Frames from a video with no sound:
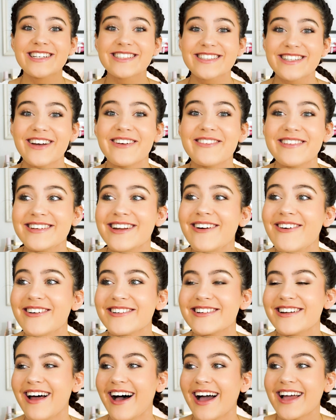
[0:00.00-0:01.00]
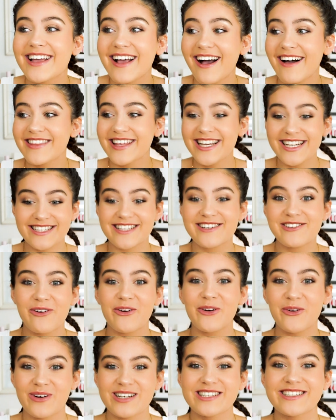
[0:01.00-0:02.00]
is going on? Like, these are
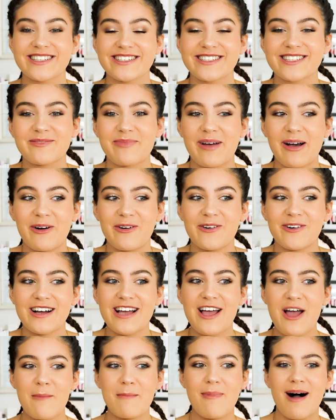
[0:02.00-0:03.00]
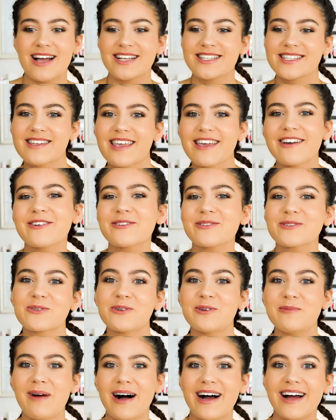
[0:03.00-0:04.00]
not questions about my skills
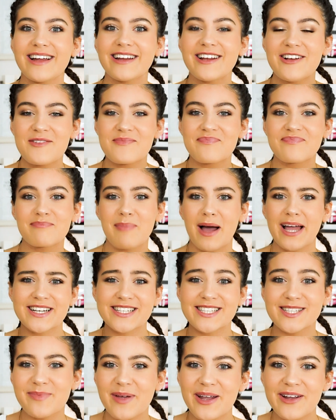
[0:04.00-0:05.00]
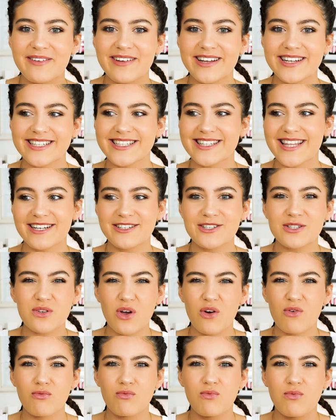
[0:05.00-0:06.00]
or my experience, they're just
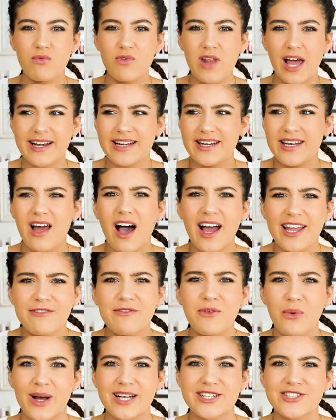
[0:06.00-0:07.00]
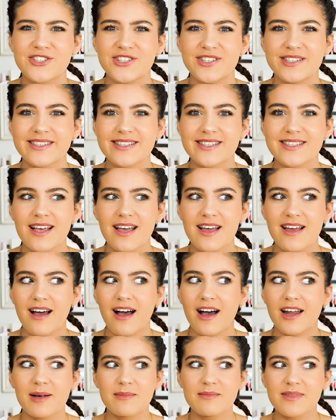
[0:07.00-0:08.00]
like life questions.
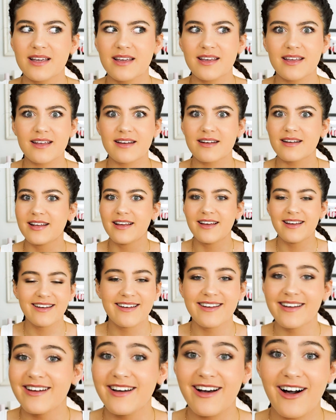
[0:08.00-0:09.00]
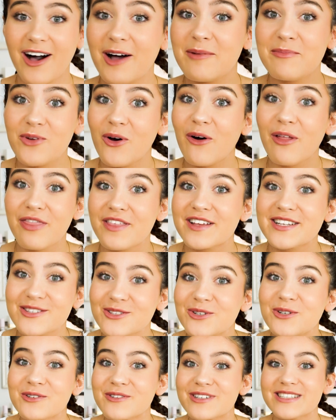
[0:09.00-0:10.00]
And I'm thinking, I'm not a
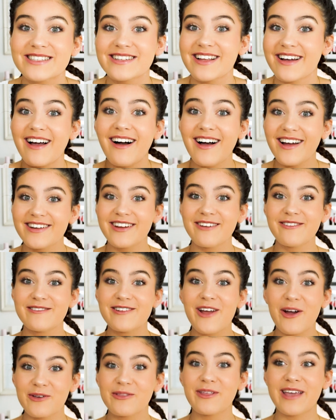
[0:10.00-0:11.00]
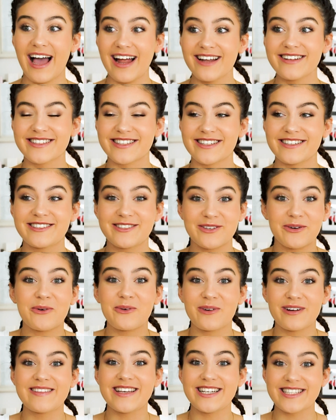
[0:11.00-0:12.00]
thesaurus, like I don't know the answer to
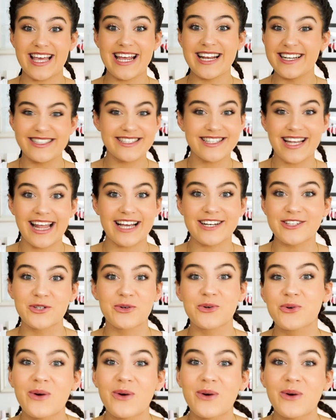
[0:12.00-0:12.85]
all of these intellectual